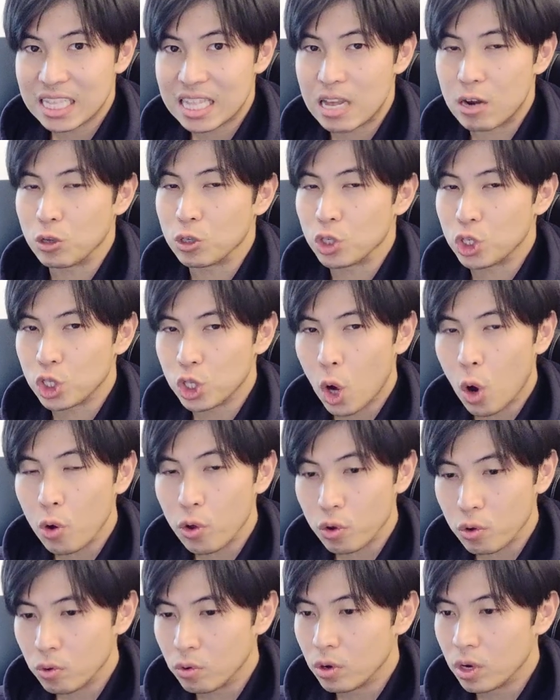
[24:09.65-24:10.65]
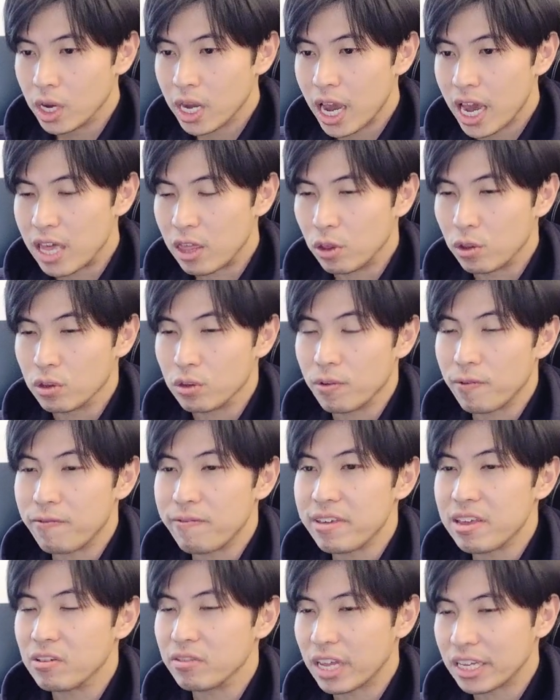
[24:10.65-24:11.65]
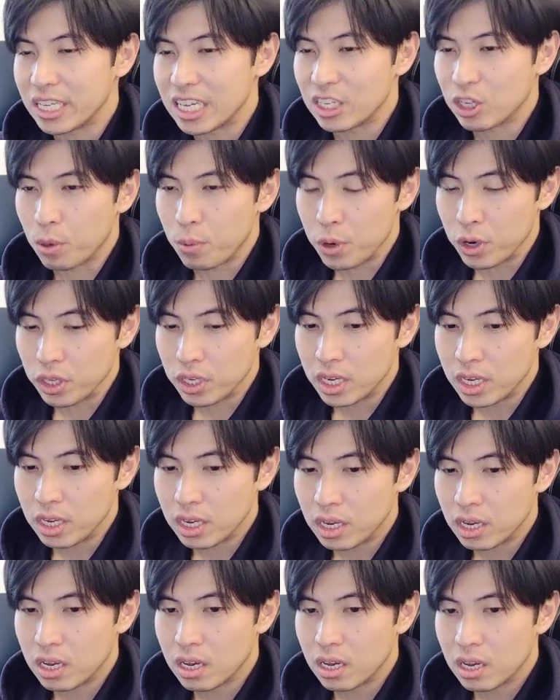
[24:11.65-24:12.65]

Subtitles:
they don't show you and don't feel that it's community.